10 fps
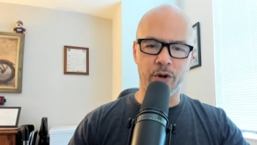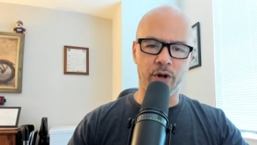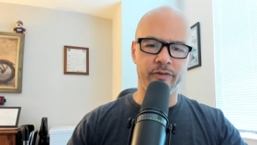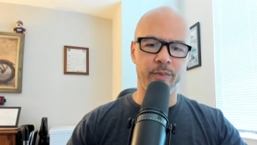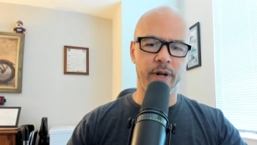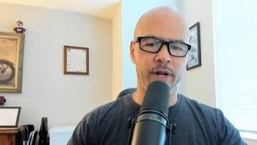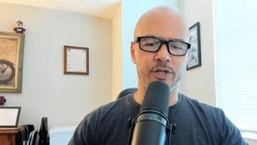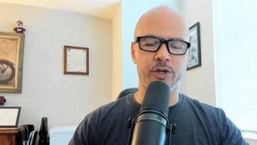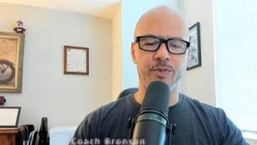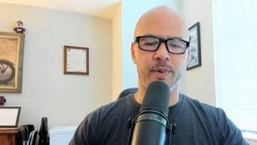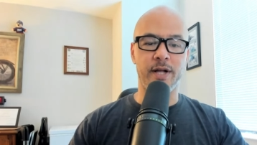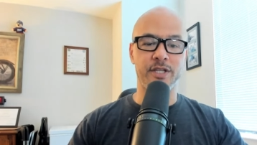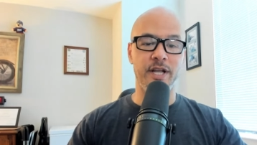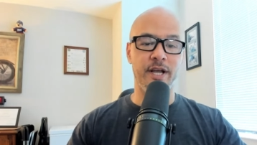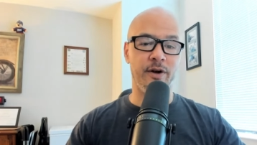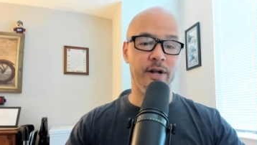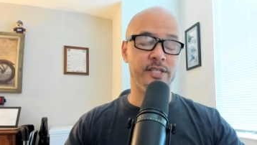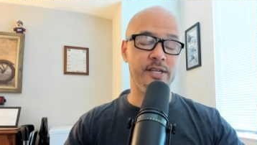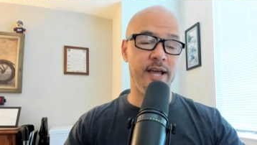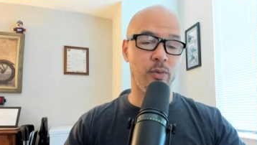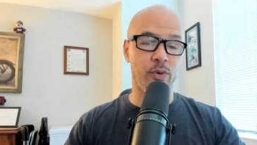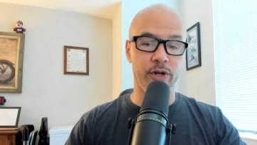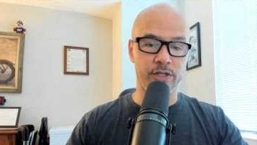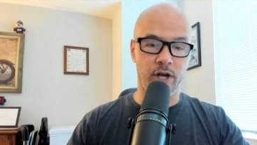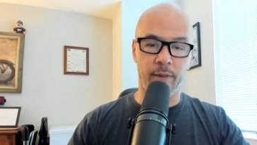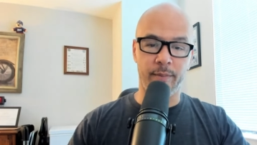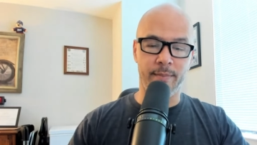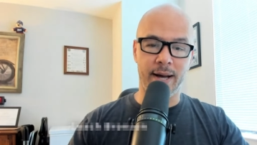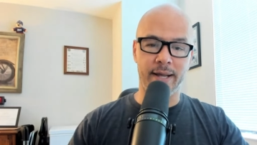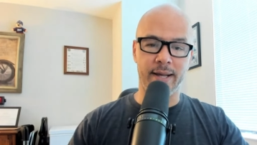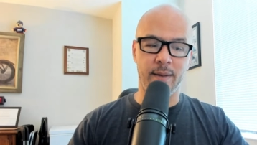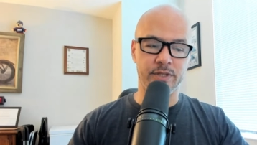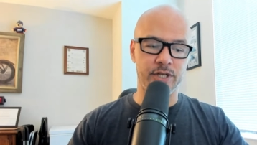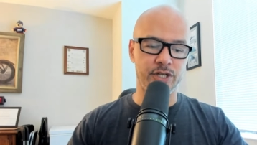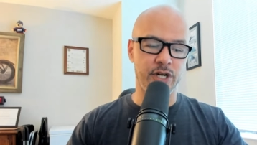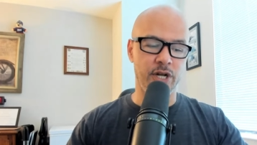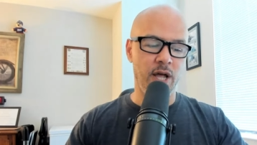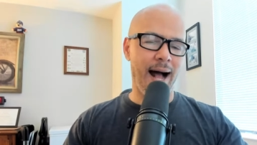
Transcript: going on, everybody? It's Coach Bronson here. And today we're going to talk about body composition.